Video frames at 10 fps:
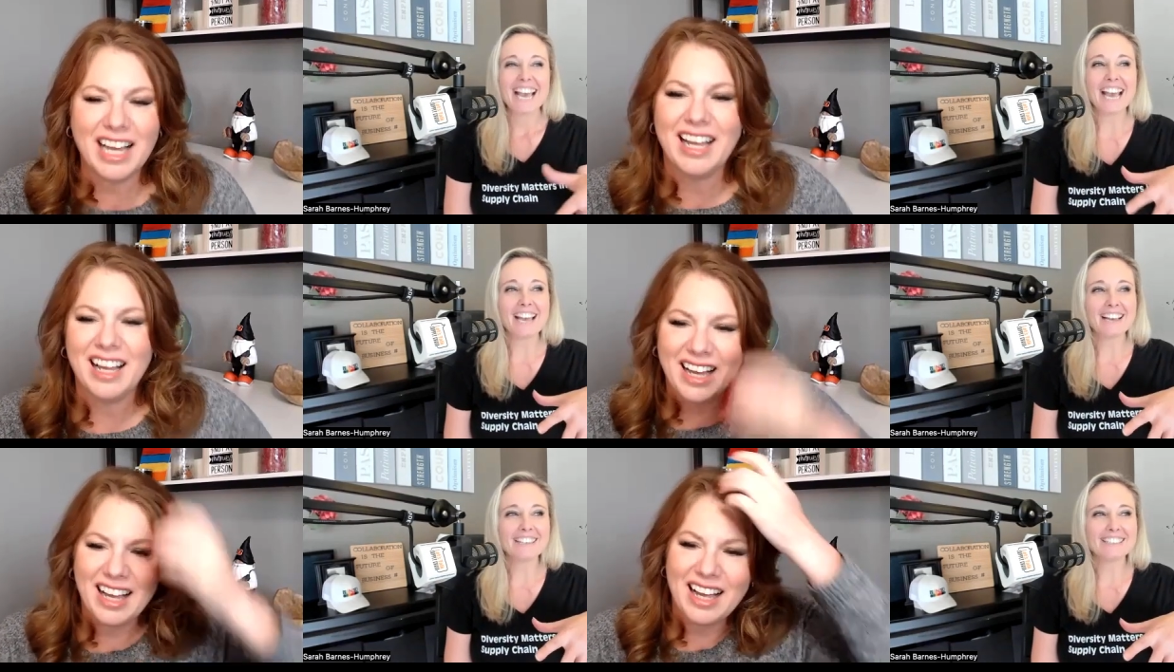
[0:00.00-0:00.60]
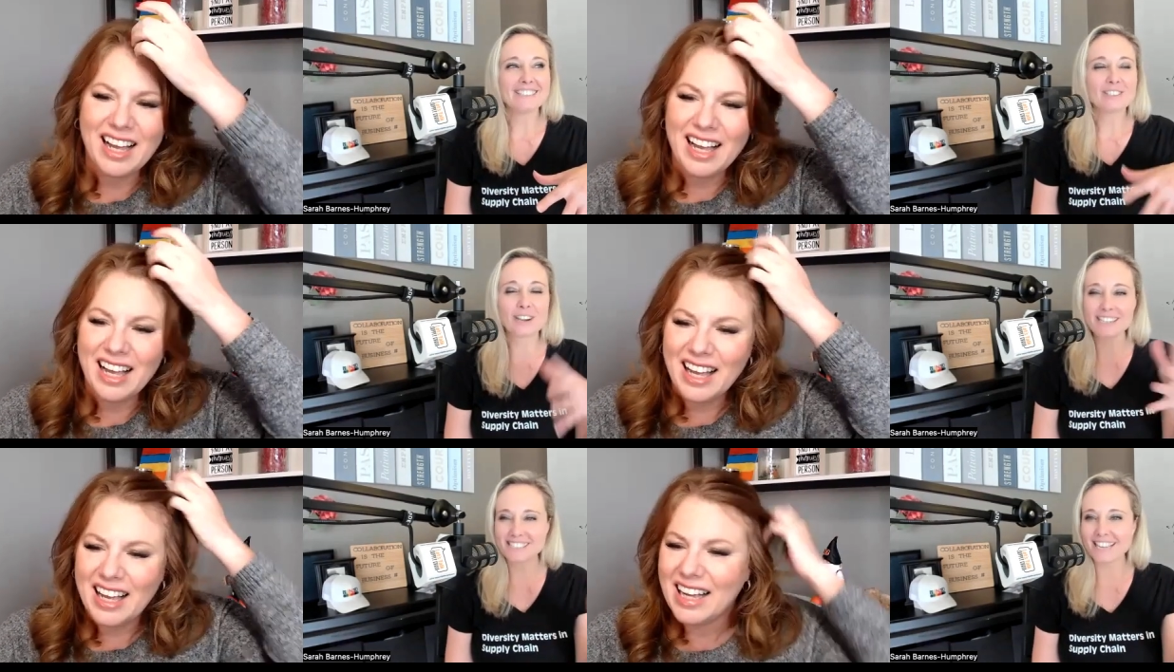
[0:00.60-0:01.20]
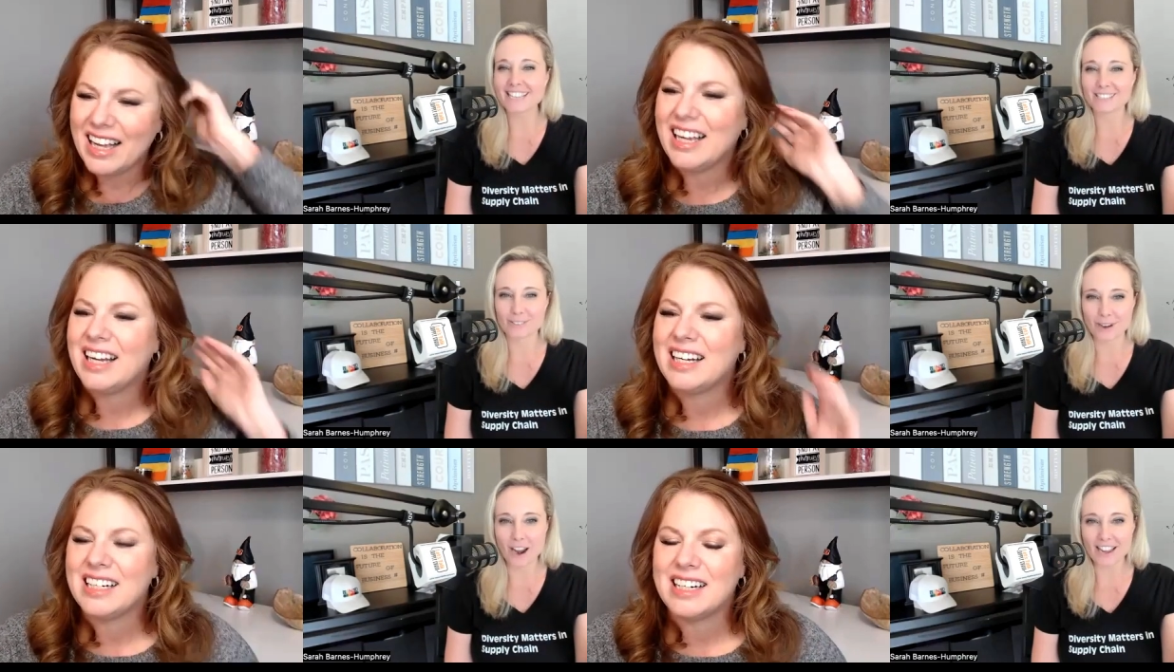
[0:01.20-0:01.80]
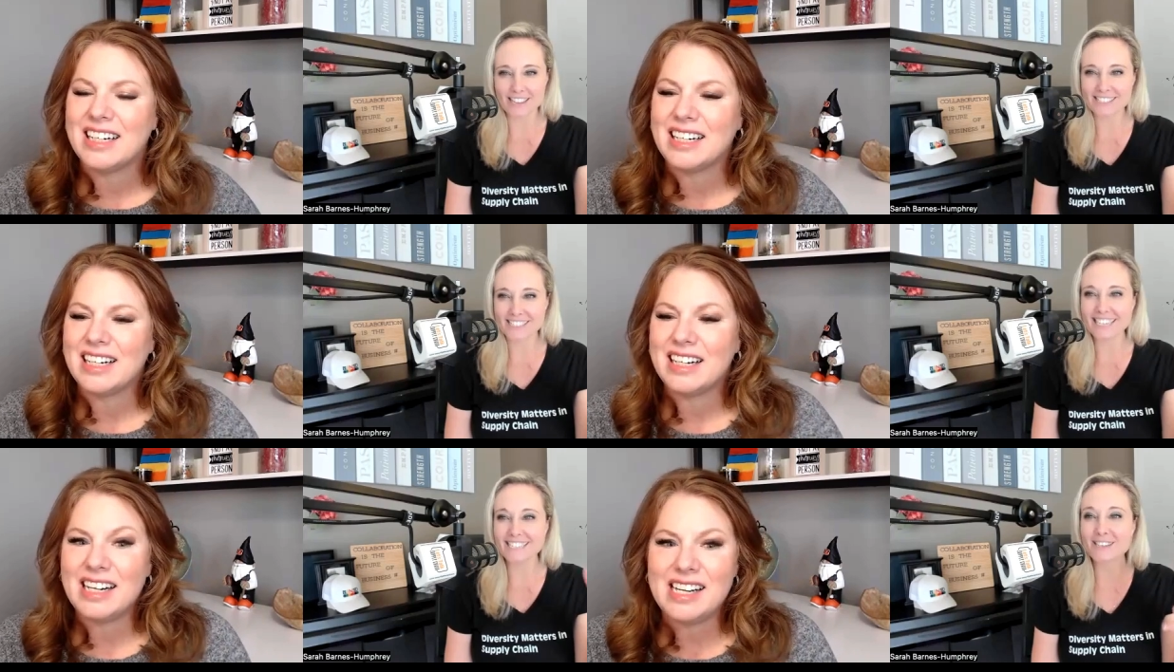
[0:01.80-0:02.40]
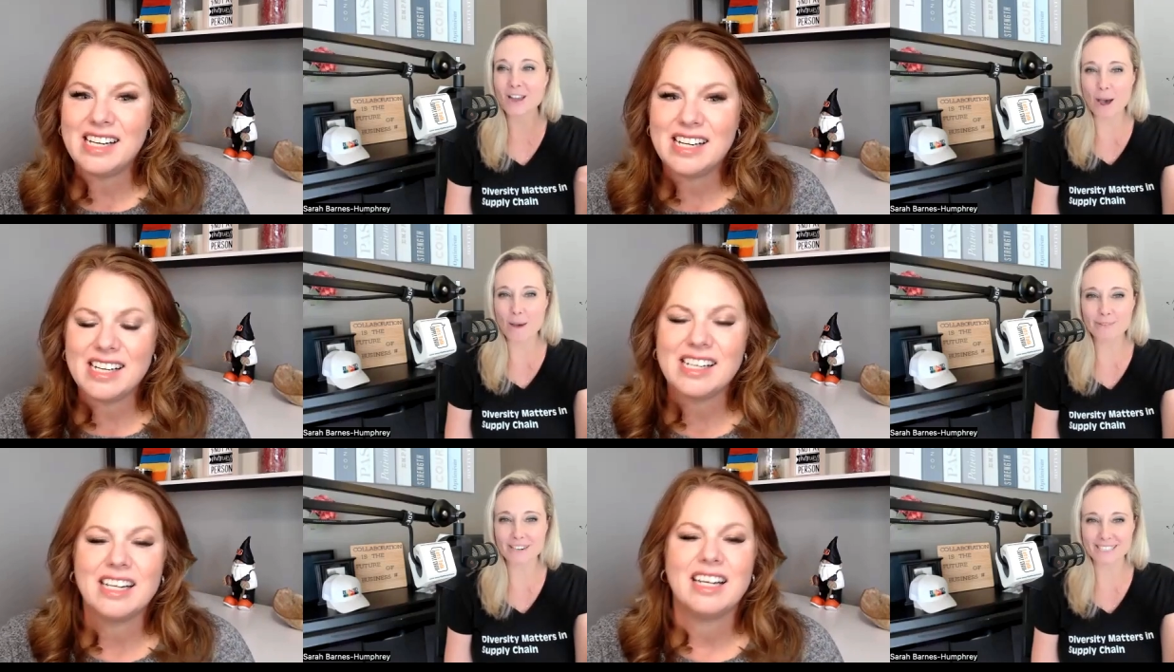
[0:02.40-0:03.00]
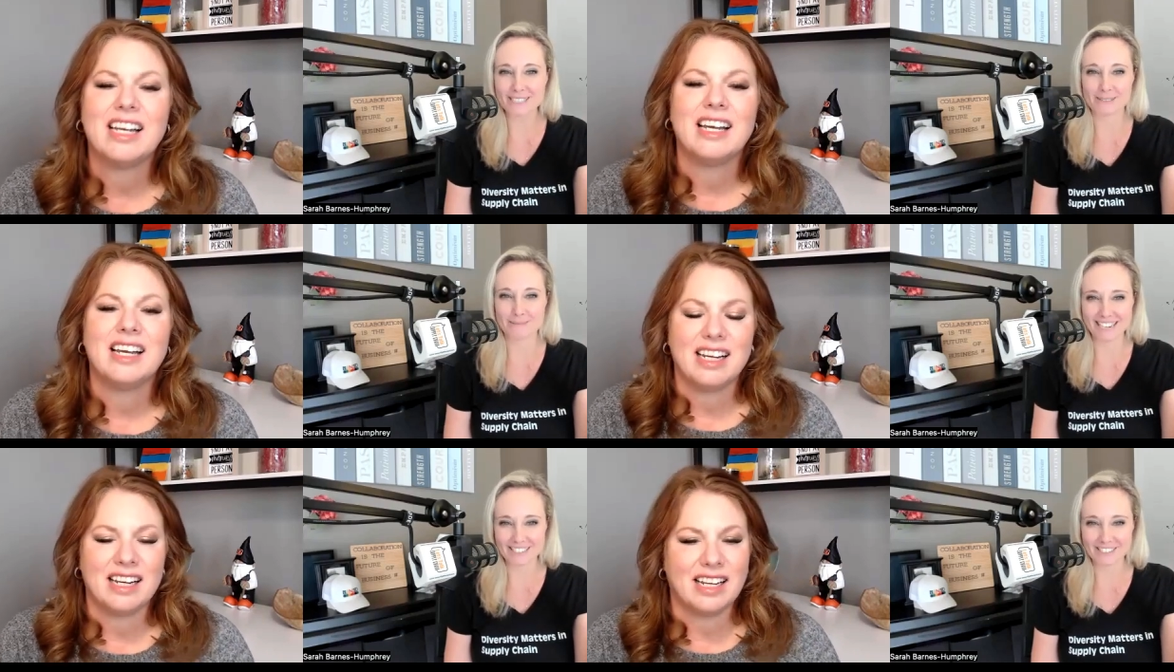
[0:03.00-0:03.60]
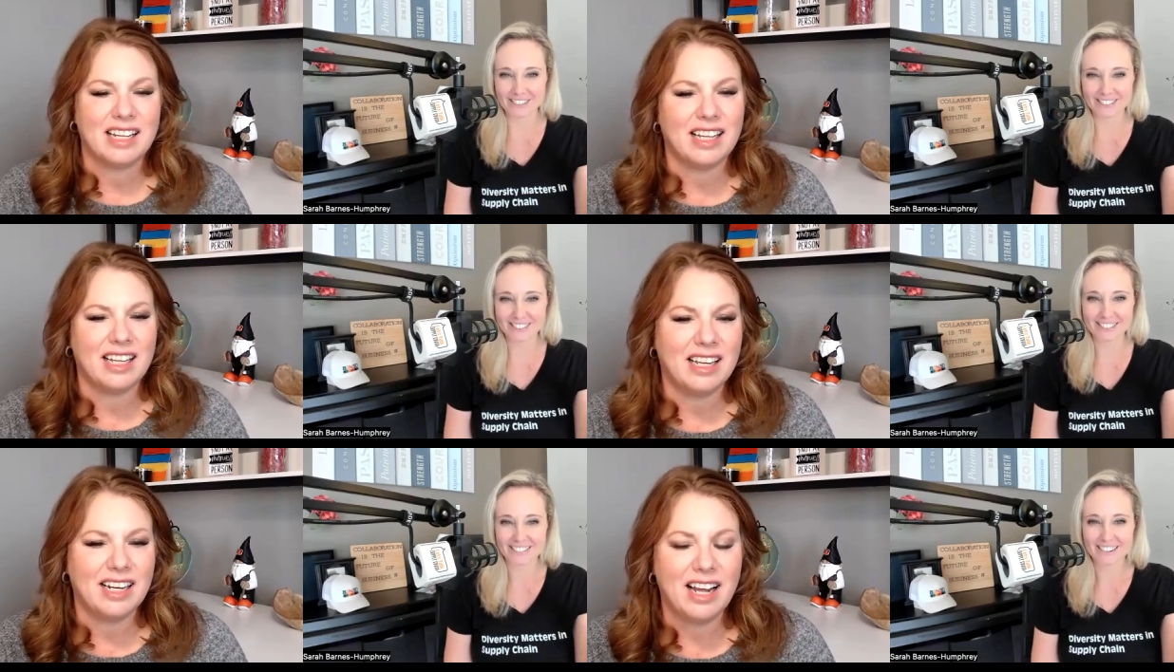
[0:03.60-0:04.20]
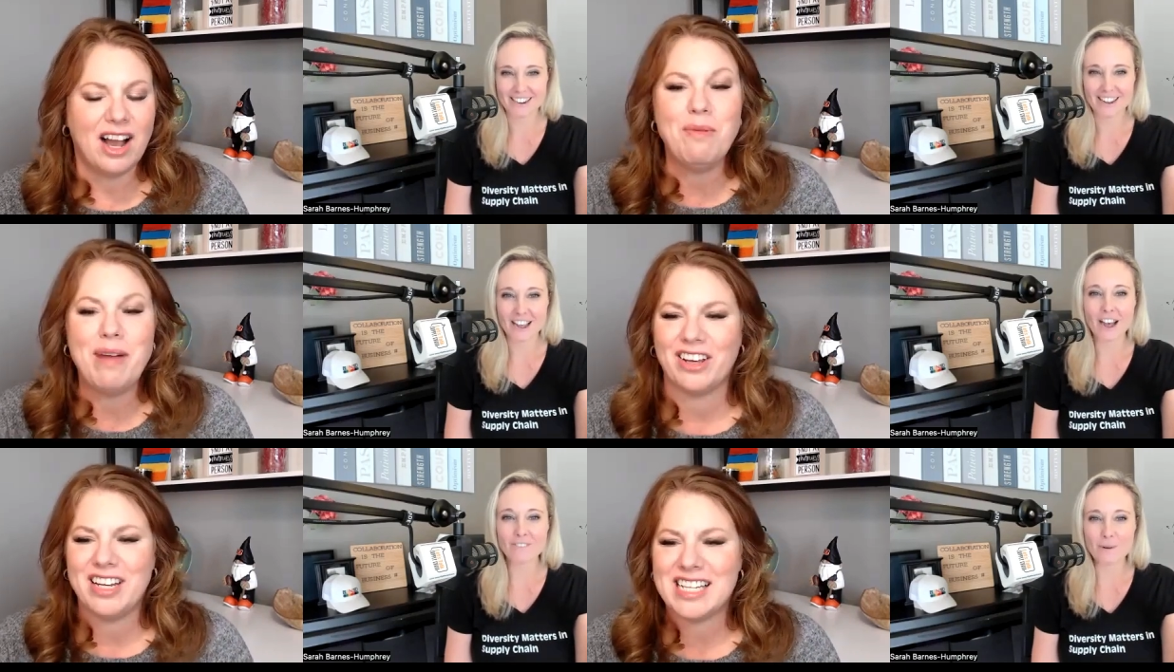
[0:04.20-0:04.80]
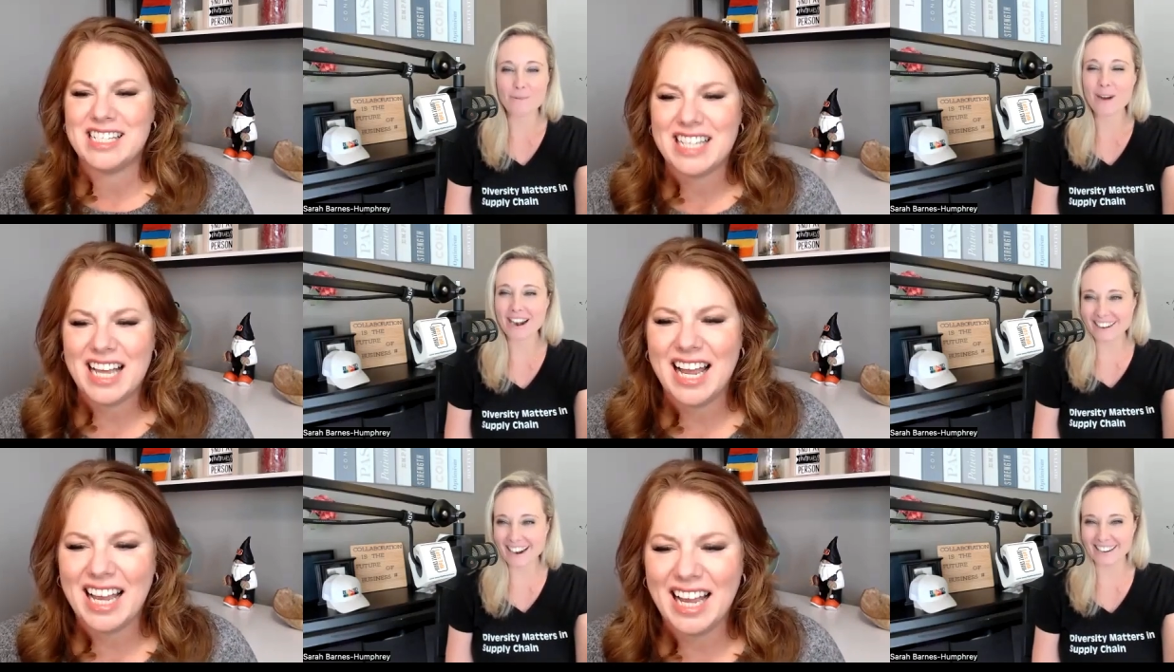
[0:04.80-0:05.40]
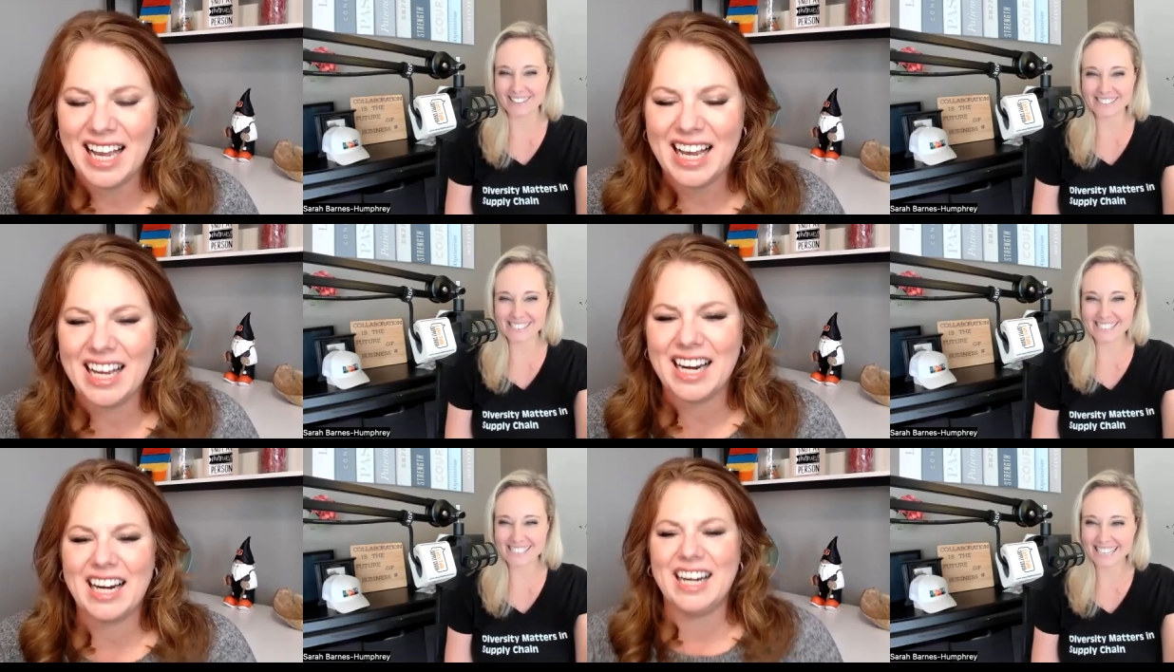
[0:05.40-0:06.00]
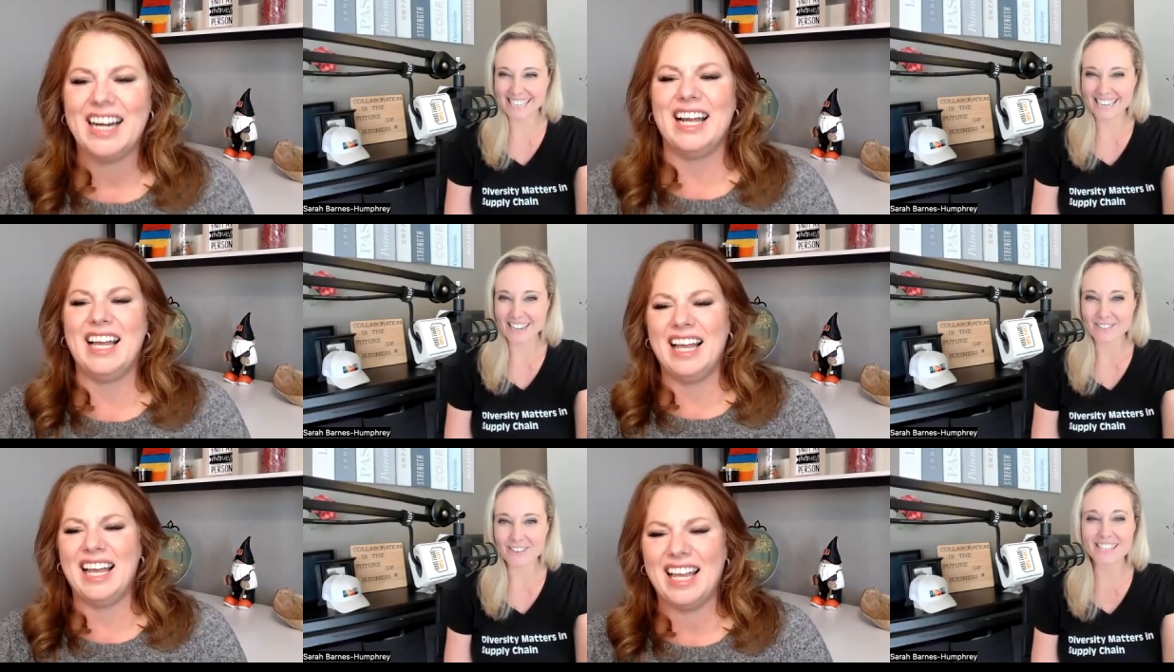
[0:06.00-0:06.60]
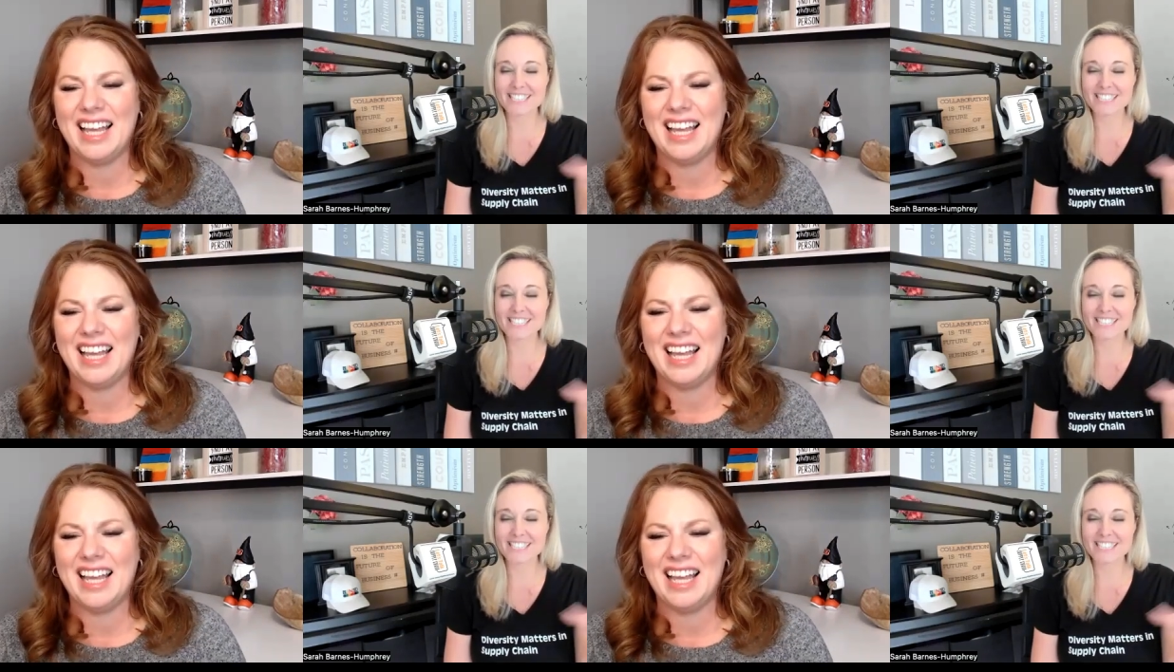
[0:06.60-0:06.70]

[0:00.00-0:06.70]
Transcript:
Speaker 1: and tracee ellis ross is an operations manager Oh my goodness. Of a warehouse with